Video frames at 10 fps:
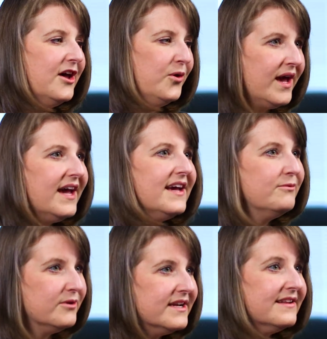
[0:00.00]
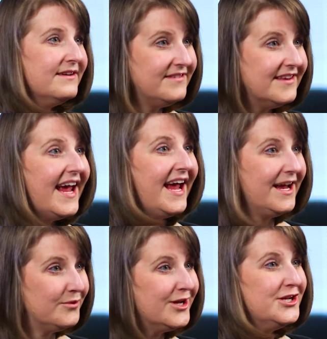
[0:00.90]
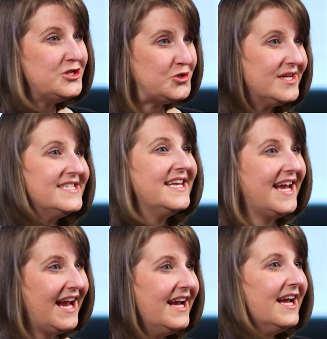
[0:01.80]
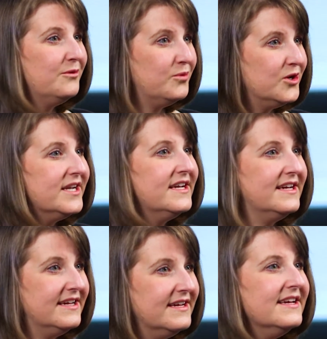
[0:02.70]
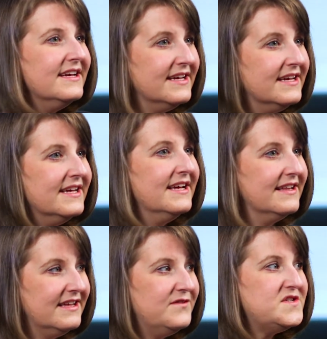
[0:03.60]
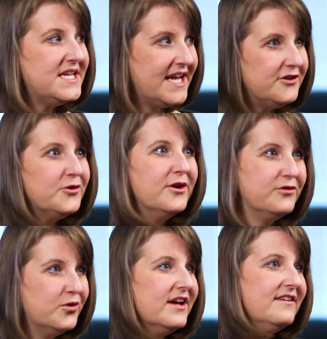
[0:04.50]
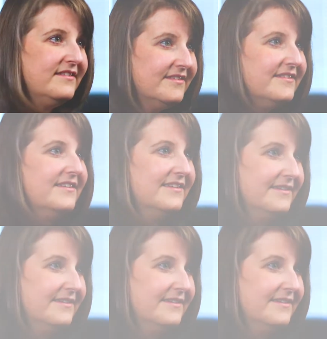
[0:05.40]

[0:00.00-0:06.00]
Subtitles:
okay, we're going to live today and we're going to enjoy today and we're going to live today to our fullest.